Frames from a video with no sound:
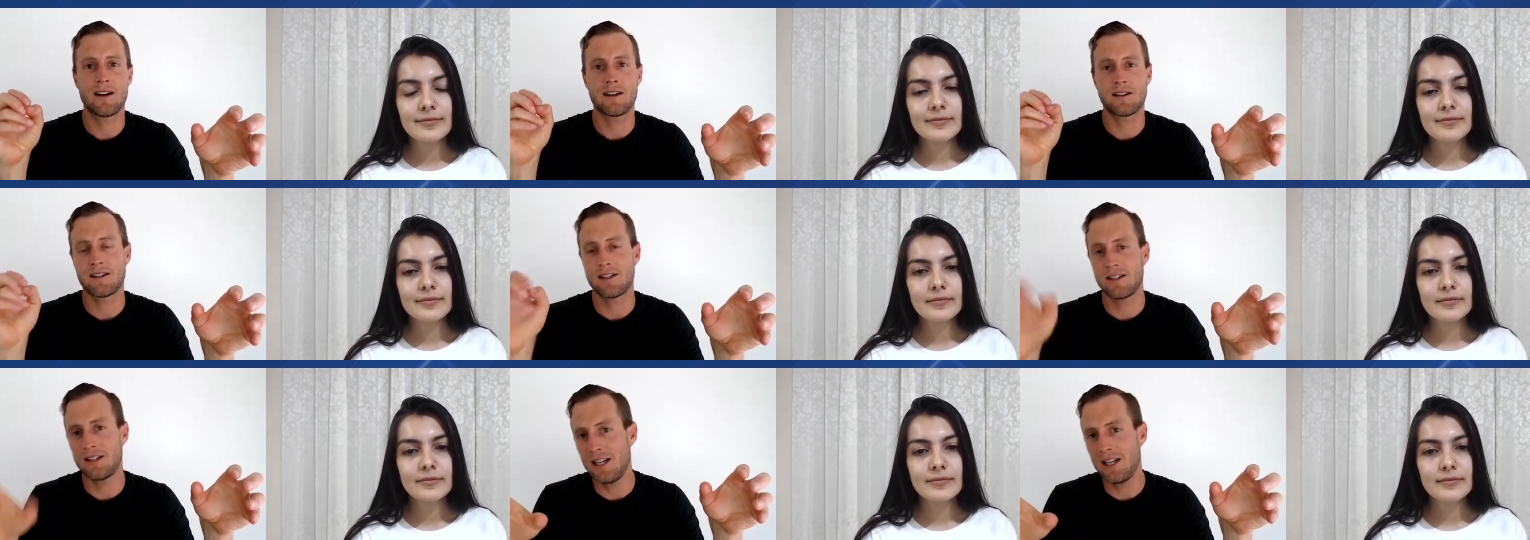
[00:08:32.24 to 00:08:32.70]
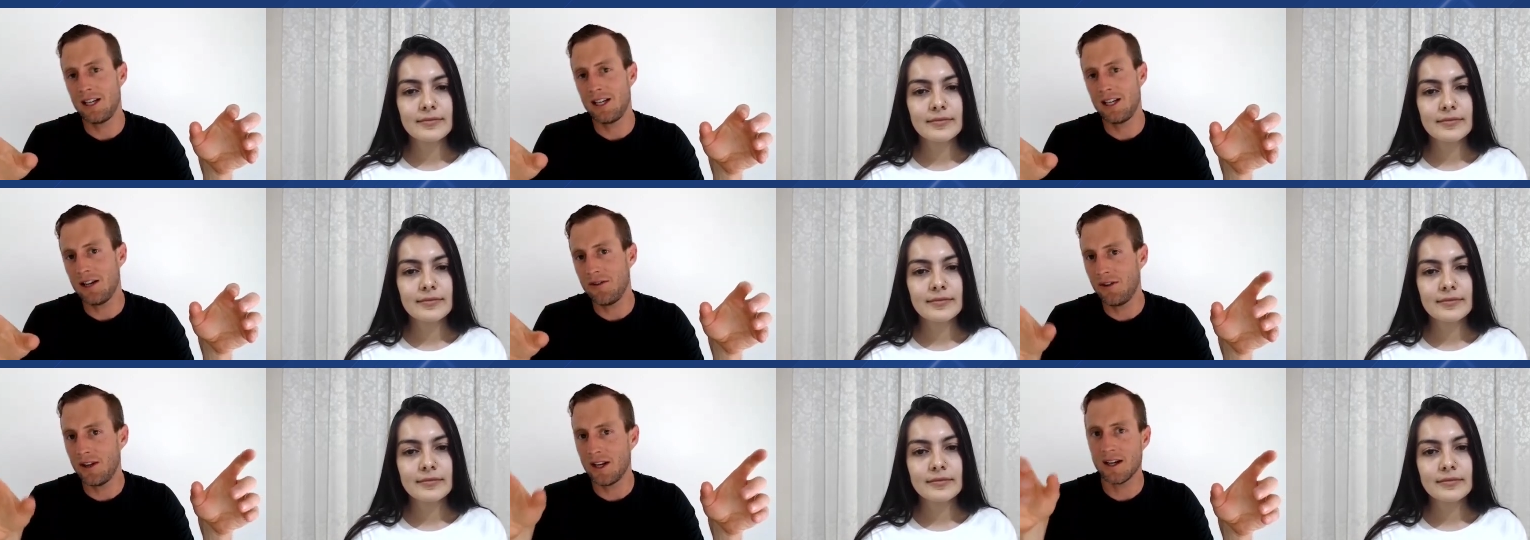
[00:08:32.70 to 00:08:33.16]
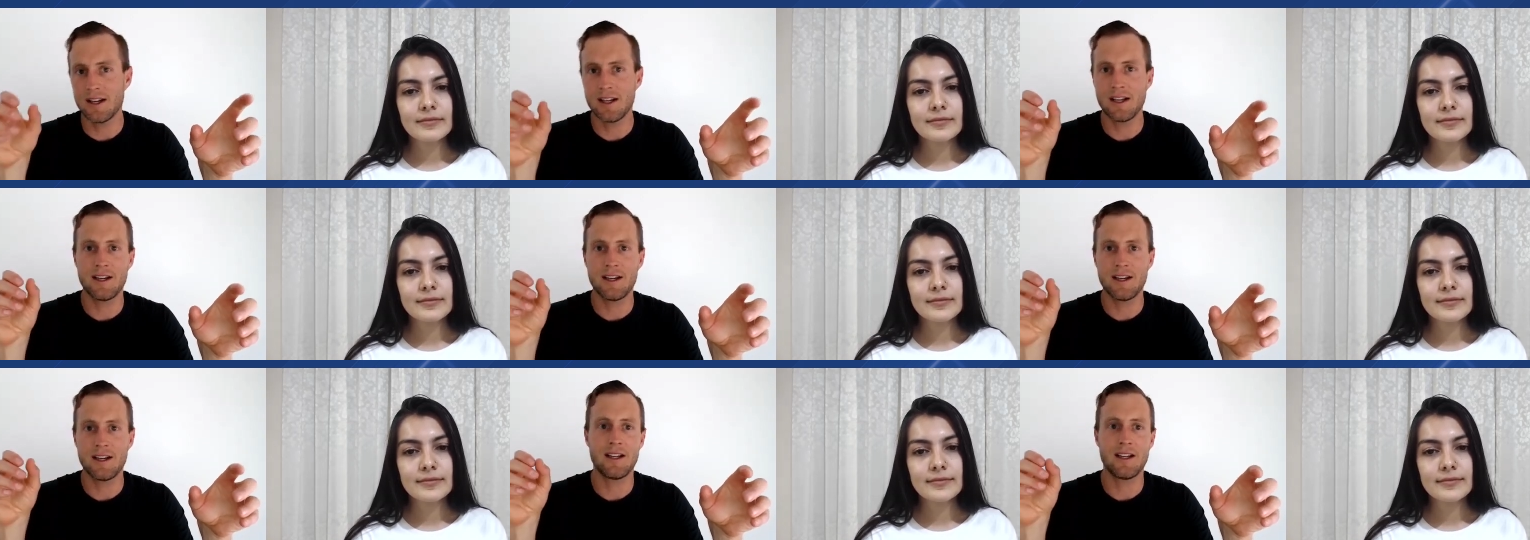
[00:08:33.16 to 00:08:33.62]
Speaker 1: and it's got
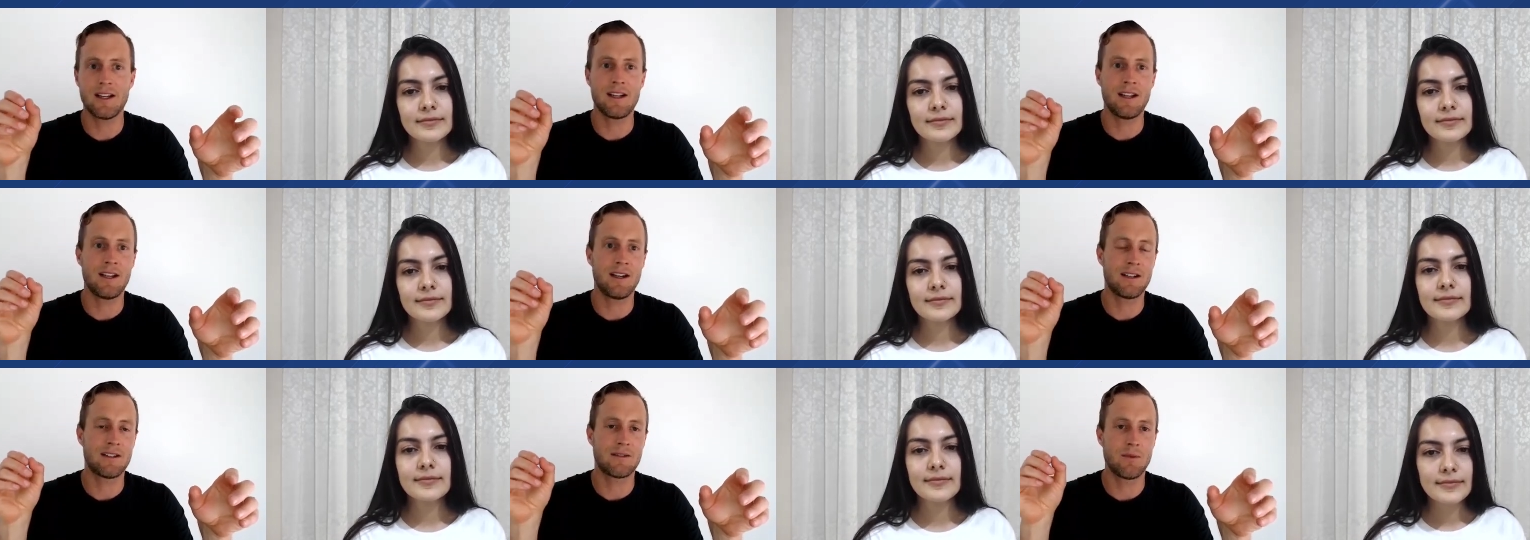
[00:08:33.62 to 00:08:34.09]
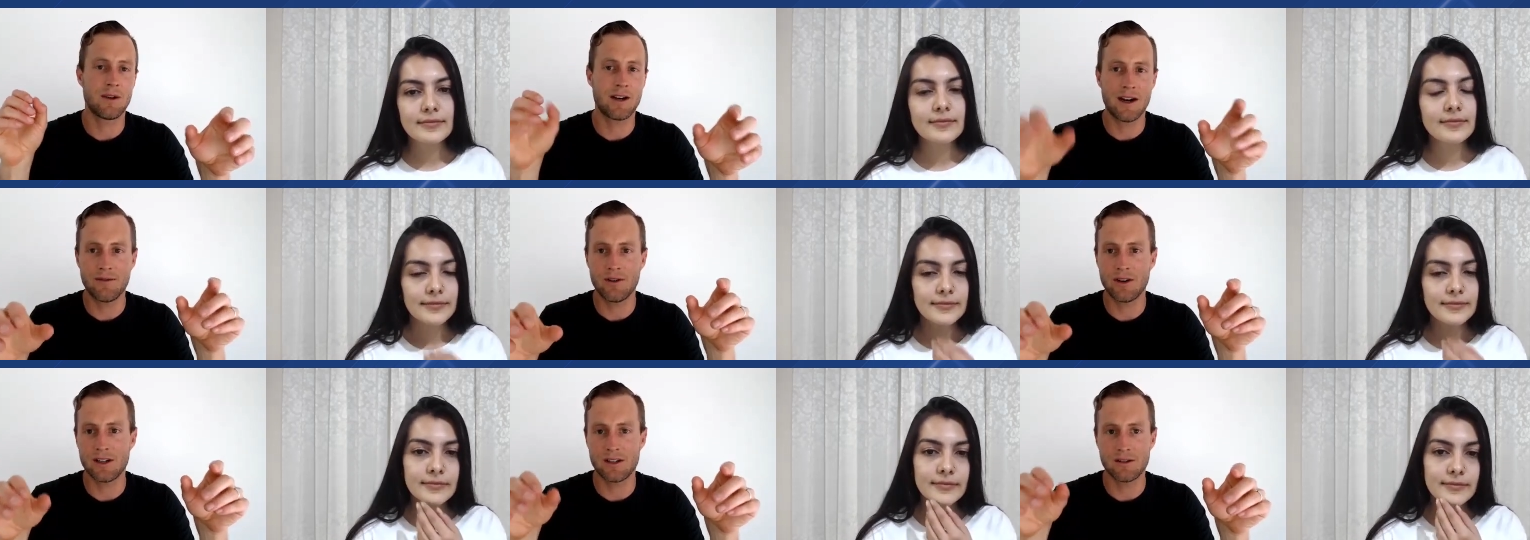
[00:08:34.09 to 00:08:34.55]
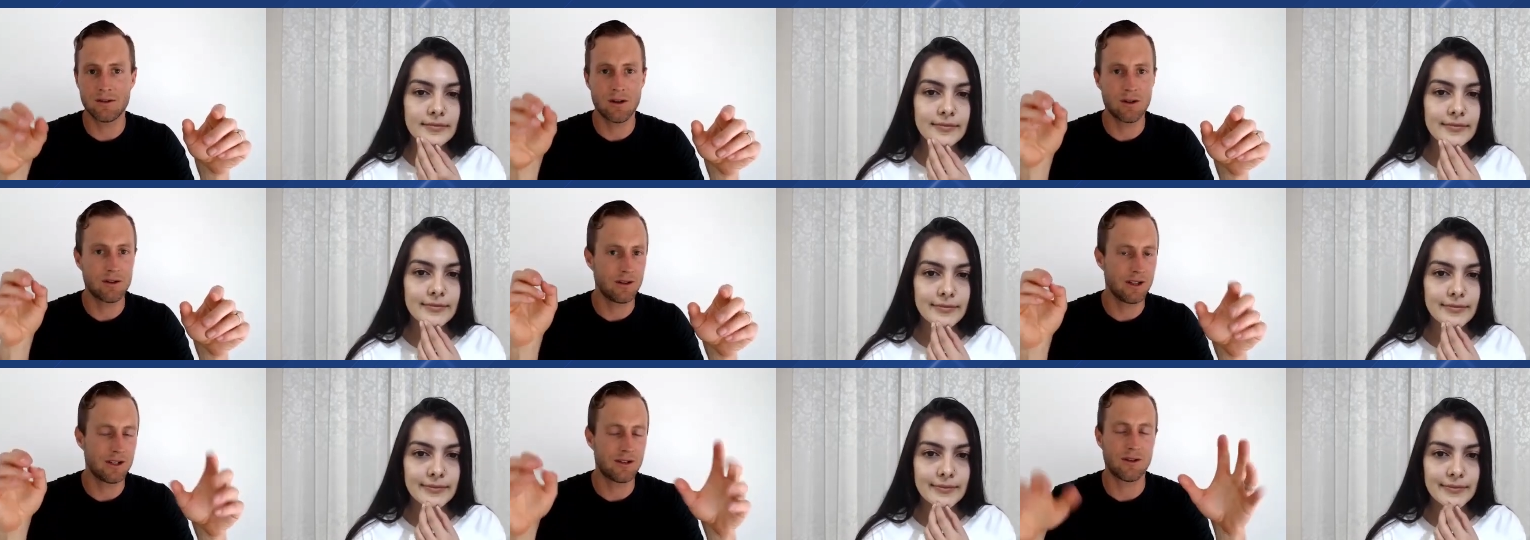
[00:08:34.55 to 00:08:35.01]
stevia in it and it's
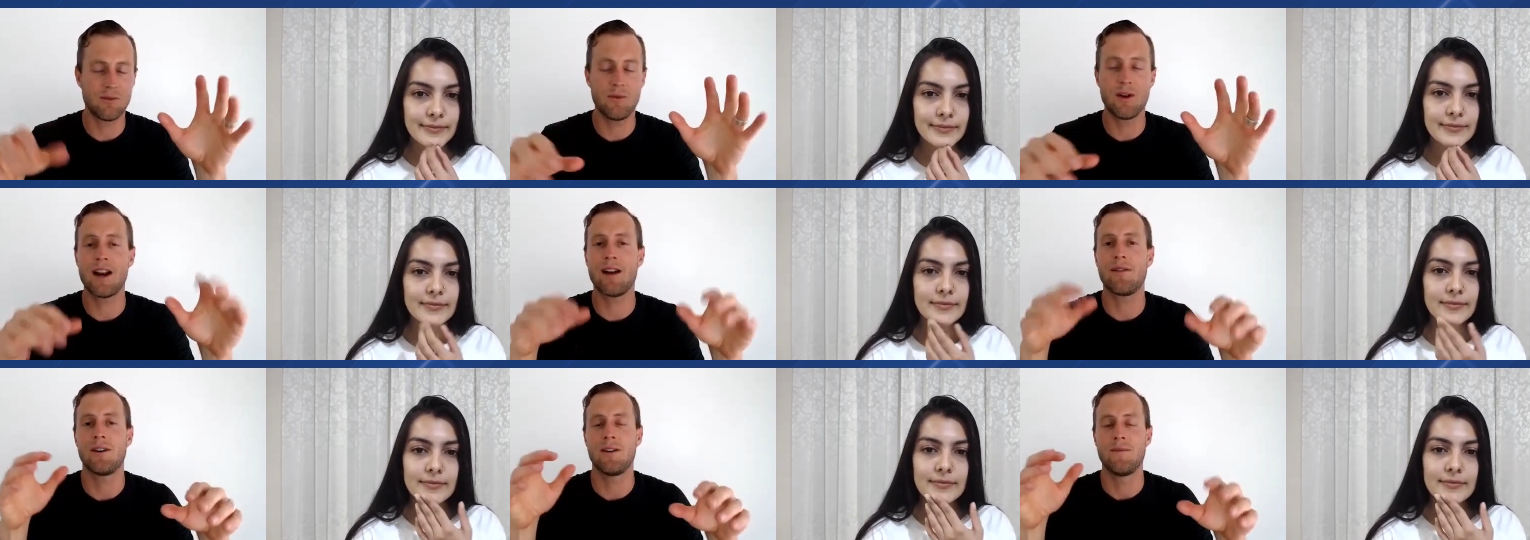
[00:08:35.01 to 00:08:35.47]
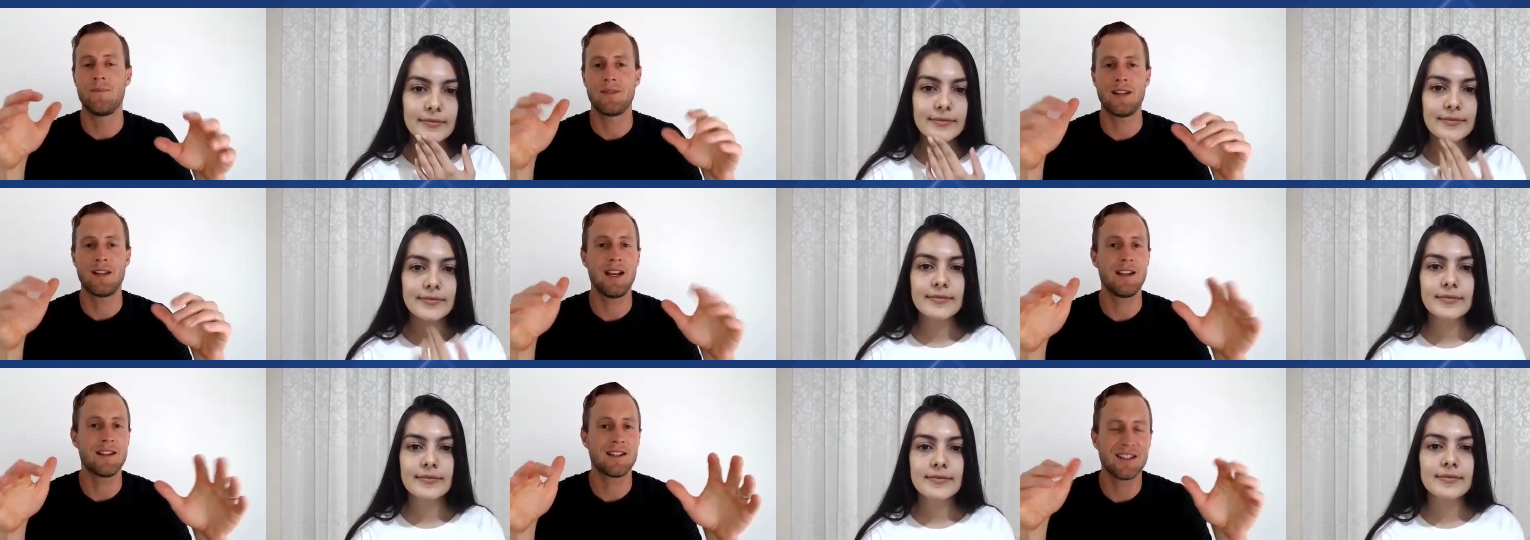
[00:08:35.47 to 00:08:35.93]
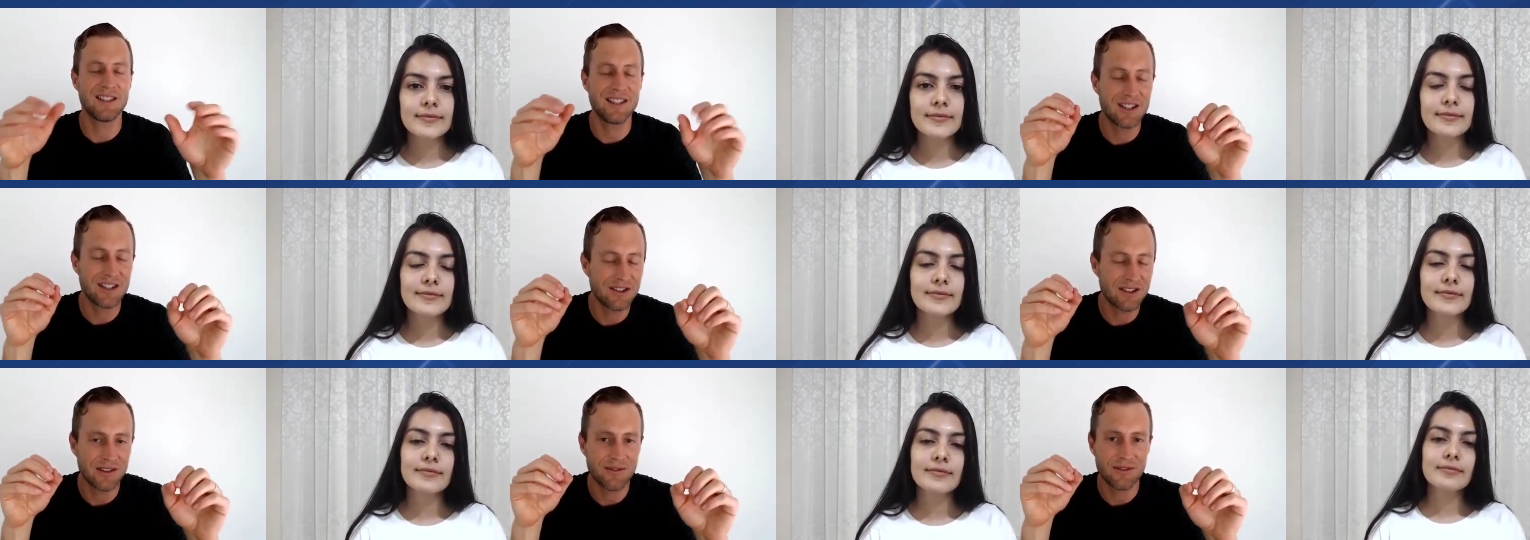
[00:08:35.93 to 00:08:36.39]
whatever, it's locally, sort, whatever, it
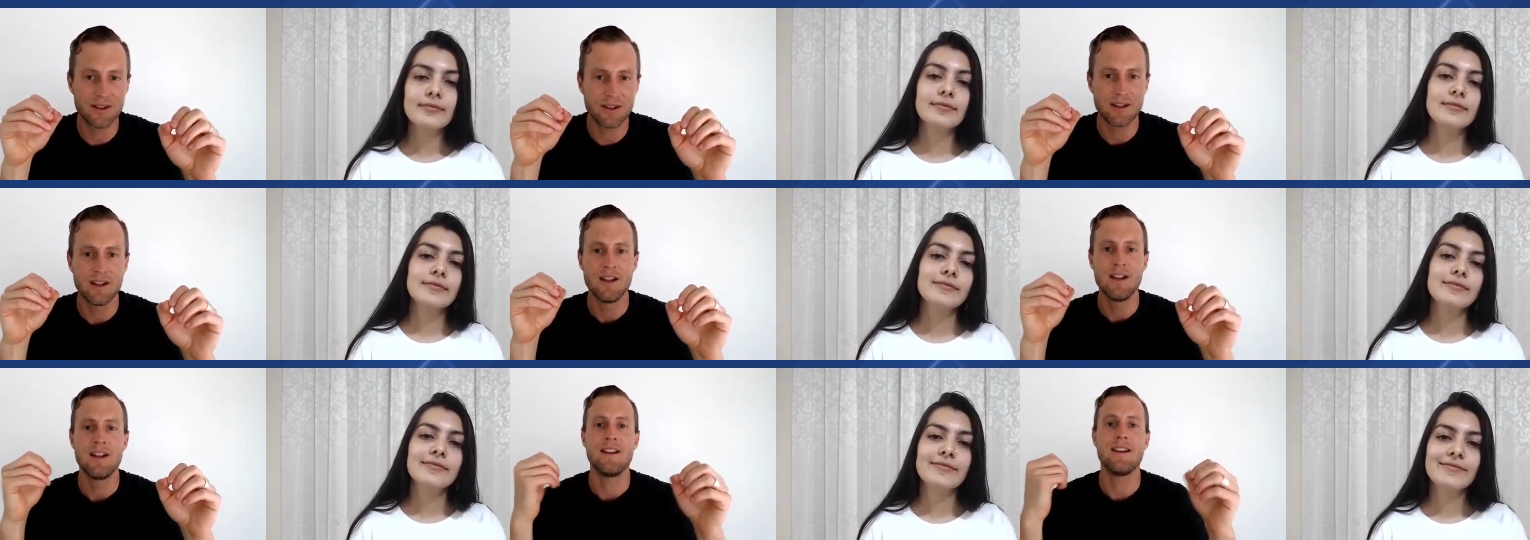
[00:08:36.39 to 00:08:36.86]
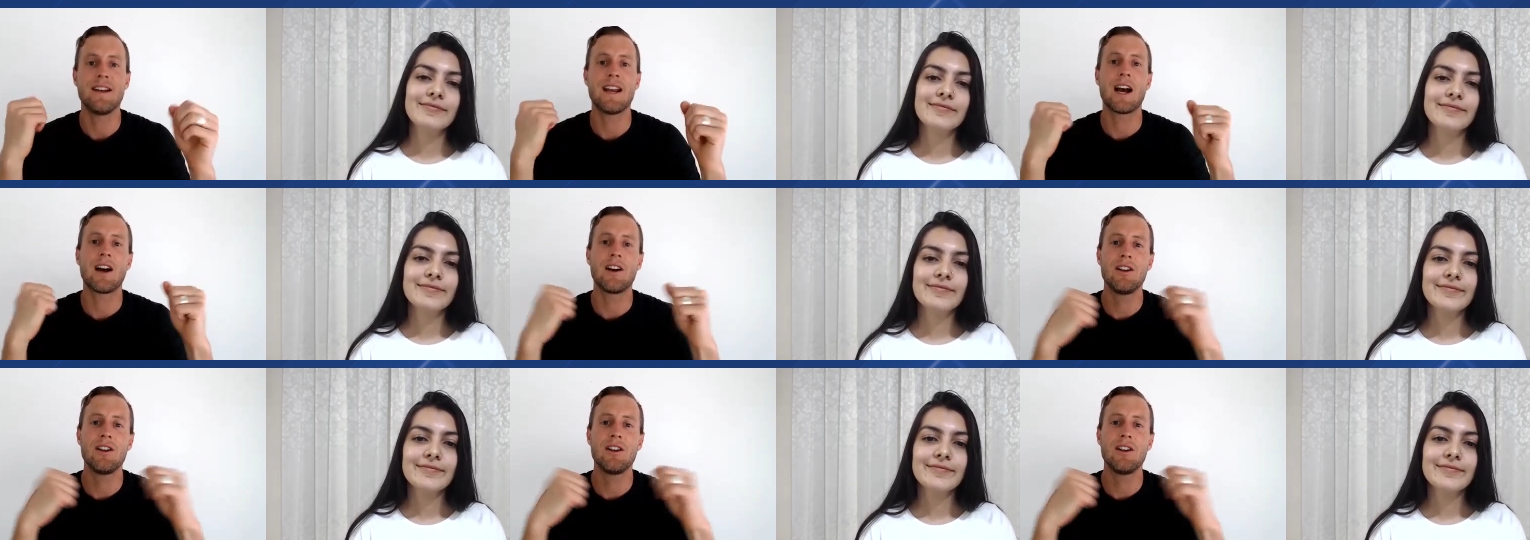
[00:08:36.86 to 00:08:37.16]
tastes a little different.